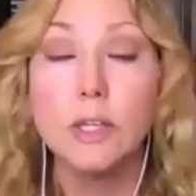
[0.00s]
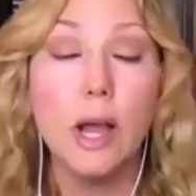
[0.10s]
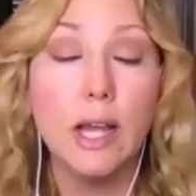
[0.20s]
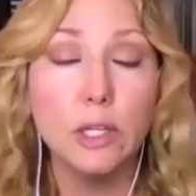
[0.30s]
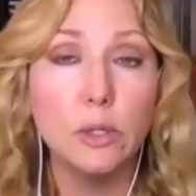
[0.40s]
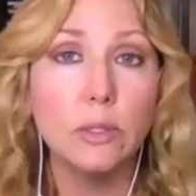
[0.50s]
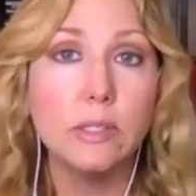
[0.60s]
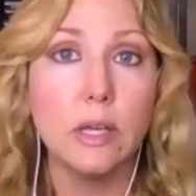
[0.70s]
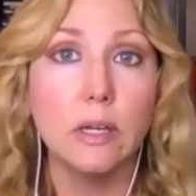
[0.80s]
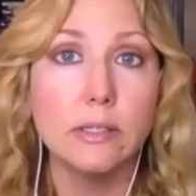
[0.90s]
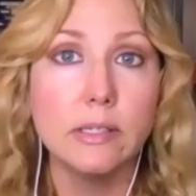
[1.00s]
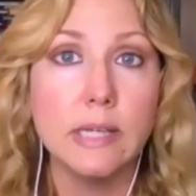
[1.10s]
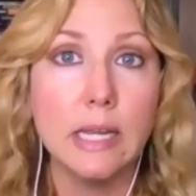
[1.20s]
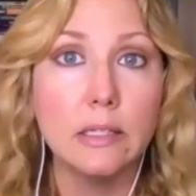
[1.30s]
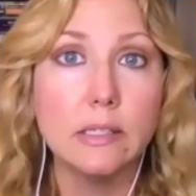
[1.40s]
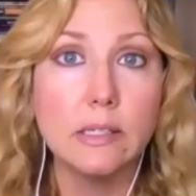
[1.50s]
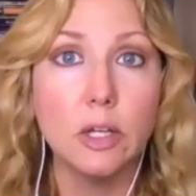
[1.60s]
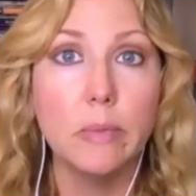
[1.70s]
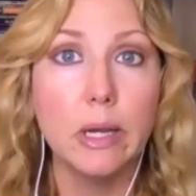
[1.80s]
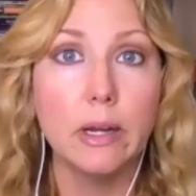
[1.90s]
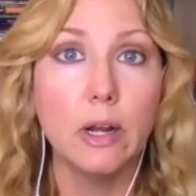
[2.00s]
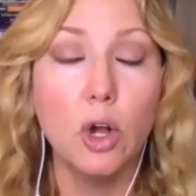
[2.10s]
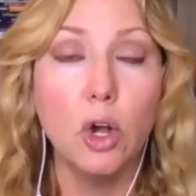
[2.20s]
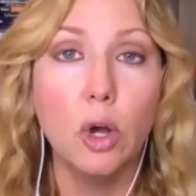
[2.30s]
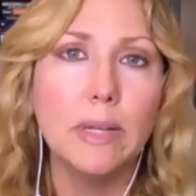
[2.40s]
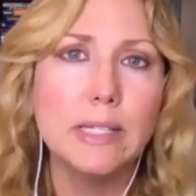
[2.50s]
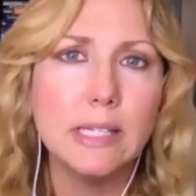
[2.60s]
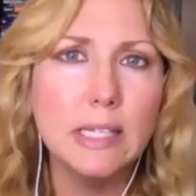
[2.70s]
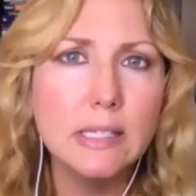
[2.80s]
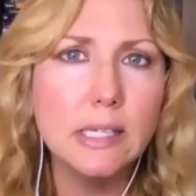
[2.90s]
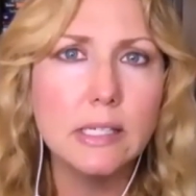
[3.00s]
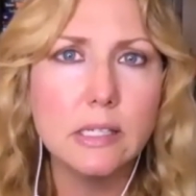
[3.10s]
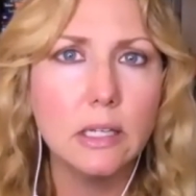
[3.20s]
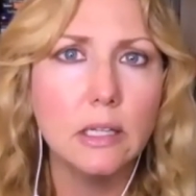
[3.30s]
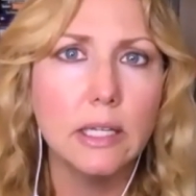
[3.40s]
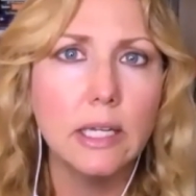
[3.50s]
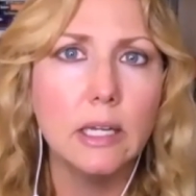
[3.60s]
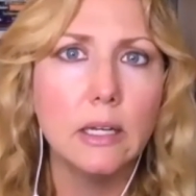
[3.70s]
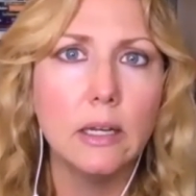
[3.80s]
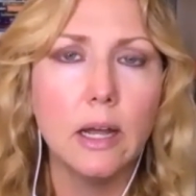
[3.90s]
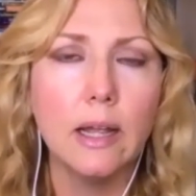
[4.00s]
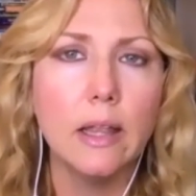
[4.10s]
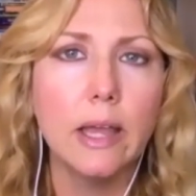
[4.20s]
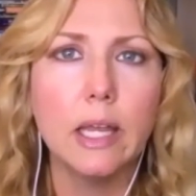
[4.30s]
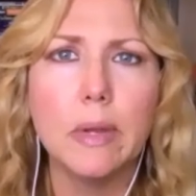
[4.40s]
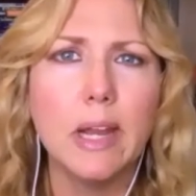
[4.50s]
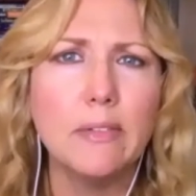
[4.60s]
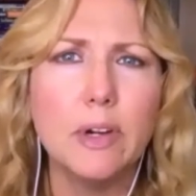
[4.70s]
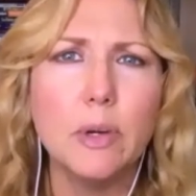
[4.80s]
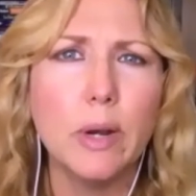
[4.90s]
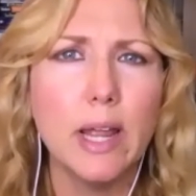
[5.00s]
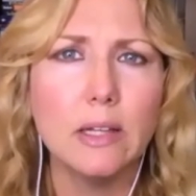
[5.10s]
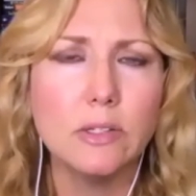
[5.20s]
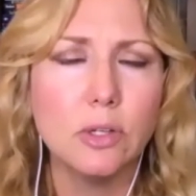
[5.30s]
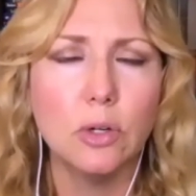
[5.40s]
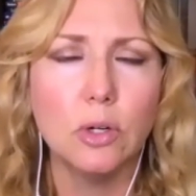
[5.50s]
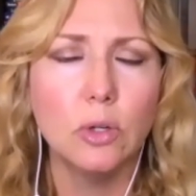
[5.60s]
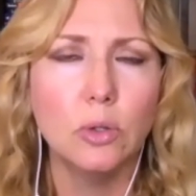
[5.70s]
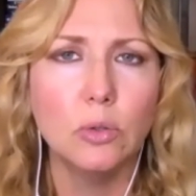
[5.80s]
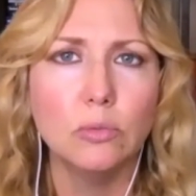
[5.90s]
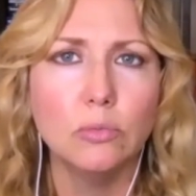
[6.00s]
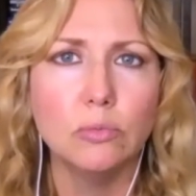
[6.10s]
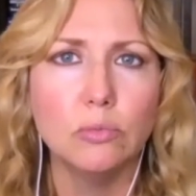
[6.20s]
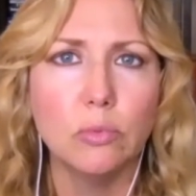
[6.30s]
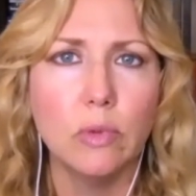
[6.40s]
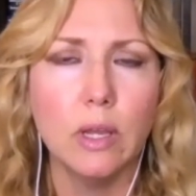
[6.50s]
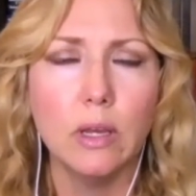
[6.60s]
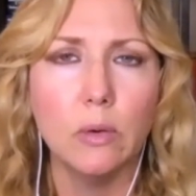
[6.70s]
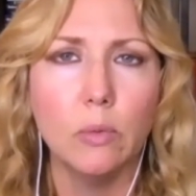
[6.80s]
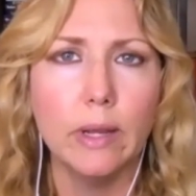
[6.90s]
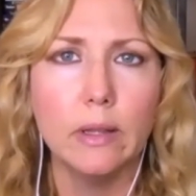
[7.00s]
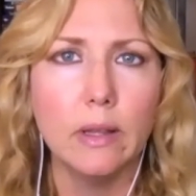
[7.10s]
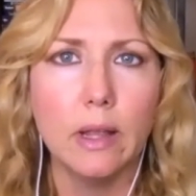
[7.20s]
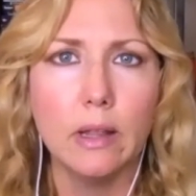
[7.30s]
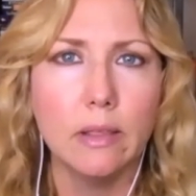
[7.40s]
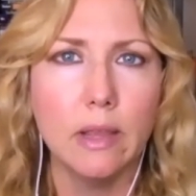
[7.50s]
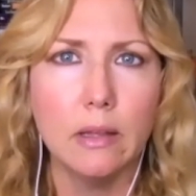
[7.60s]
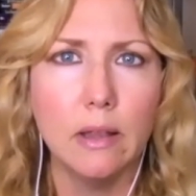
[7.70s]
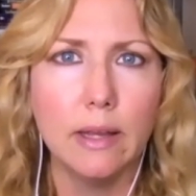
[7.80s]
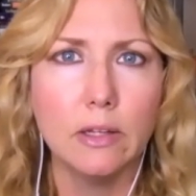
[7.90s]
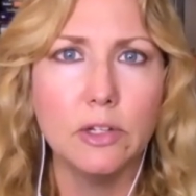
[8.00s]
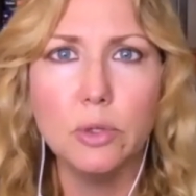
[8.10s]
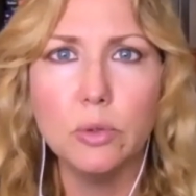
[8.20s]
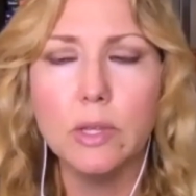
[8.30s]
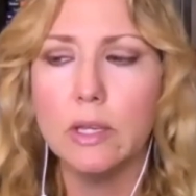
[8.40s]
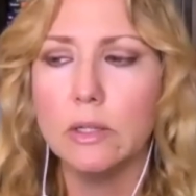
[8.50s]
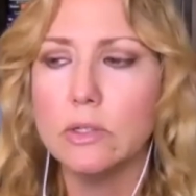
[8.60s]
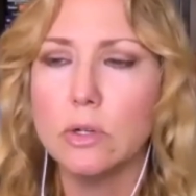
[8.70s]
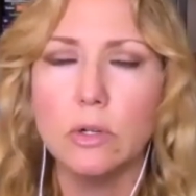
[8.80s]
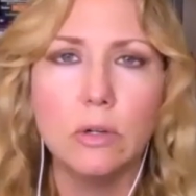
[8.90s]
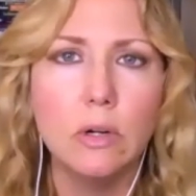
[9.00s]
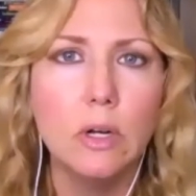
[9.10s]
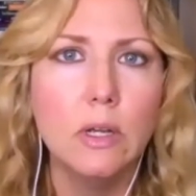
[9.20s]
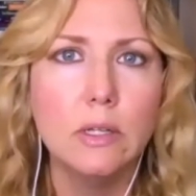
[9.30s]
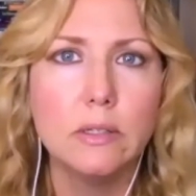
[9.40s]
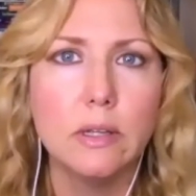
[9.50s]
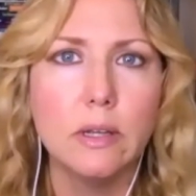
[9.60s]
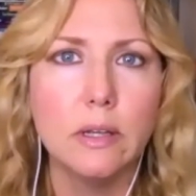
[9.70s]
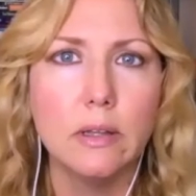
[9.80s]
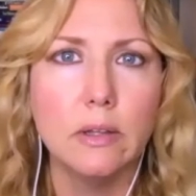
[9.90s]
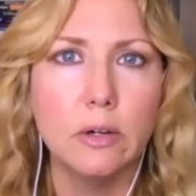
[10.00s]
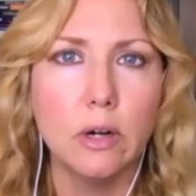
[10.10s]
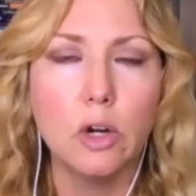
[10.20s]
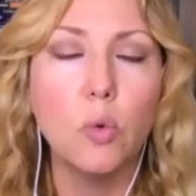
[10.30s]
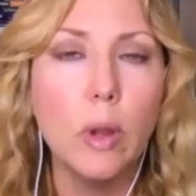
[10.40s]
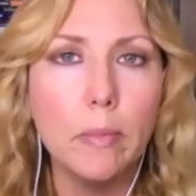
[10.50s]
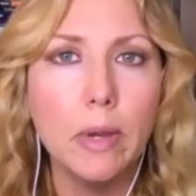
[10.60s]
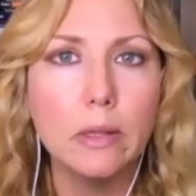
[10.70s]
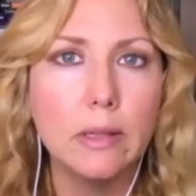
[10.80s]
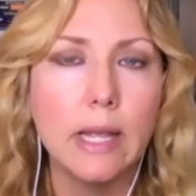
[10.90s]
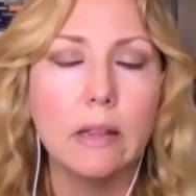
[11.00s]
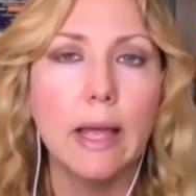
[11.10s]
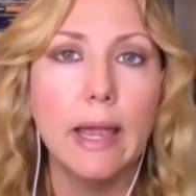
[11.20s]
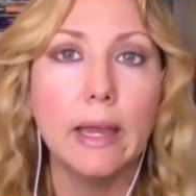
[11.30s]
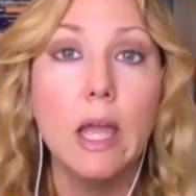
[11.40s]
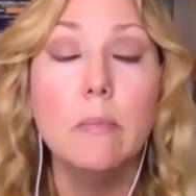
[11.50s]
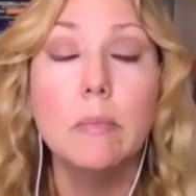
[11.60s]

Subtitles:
and so I use a stainless steel bucket at home. It's easiest to clean, and I like it, but everyone has their own way that they like to do things, or their equipment that they like.